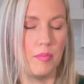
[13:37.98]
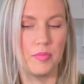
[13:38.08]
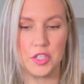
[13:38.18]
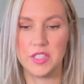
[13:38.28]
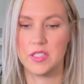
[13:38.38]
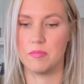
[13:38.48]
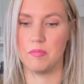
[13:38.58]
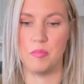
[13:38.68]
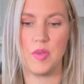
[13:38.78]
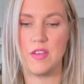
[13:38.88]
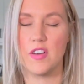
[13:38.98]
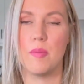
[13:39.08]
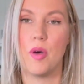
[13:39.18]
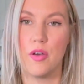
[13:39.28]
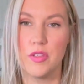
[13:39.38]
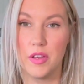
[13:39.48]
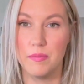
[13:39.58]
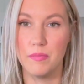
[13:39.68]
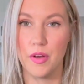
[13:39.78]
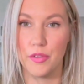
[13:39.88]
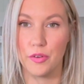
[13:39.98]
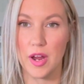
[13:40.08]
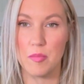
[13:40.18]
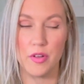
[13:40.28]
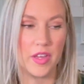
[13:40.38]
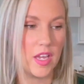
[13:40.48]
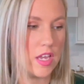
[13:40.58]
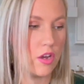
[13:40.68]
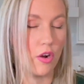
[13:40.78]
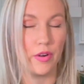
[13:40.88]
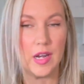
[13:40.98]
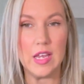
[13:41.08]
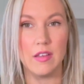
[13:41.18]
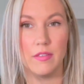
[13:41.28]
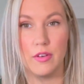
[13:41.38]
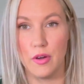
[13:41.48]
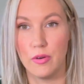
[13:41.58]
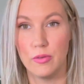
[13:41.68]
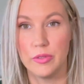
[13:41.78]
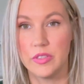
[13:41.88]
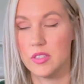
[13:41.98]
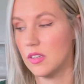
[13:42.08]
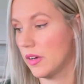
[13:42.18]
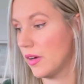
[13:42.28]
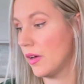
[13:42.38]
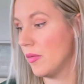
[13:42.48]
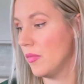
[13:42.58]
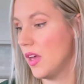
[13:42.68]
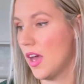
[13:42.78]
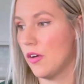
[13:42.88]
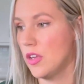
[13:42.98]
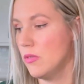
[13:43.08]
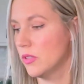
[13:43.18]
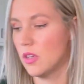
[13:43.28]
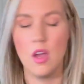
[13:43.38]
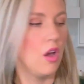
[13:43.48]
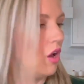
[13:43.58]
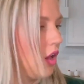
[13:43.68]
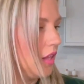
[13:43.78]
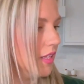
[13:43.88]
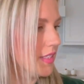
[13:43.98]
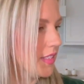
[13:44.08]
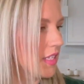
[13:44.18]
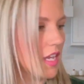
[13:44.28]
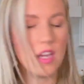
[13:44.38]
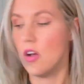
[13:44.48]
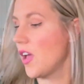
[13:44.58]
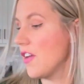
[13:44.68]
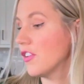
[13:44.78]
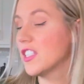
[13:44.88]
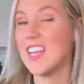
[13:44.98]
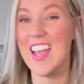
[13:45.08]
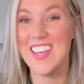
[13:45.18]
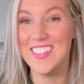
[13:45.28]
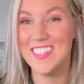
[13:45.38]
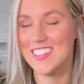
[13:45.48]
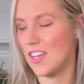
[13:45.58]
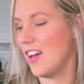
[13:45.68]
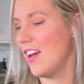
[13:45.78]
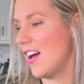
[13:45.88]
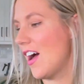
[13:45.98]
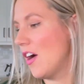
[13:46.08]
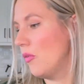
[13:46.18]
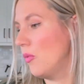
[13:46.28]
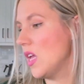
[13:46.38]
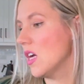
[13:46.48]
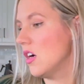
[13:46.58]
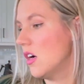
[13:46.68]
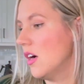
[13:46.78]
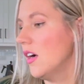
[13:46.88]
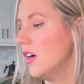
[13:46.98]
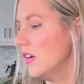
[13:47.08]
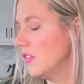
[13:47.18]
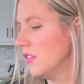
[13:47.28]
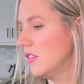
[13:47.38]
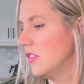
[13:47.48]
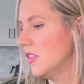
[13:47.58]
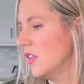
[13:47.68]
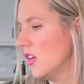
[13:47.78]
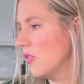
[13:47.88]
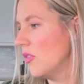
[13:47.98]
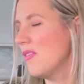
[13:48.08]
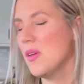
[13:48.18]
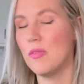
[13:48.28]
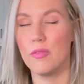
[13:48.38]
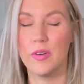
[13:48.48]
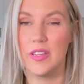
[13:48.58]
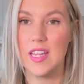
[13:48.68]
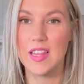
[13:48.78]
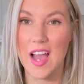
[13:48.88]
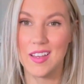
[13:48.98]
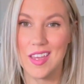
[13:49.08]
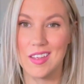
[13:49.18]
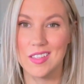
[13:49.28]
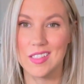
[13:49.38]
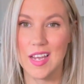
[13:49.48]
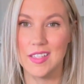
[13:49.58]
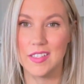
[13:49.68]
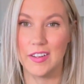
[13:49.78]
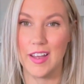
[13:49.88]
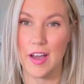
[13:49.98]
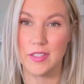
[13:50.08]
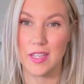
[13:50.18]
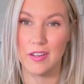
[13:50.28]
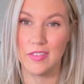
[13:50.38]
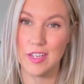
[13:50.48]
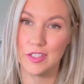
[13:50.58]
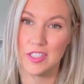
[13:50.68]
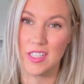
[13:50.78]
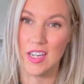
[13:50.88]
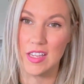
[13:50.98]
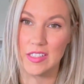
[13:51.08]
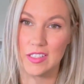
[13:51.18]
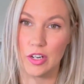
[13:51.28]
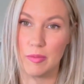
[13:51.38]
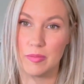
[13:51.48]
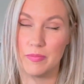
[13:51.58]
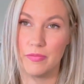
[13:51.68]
just beef up on the grammar that he already knows how to use. Let's see. Okay, for science, we've been really lacking in the science area outside of nature study this term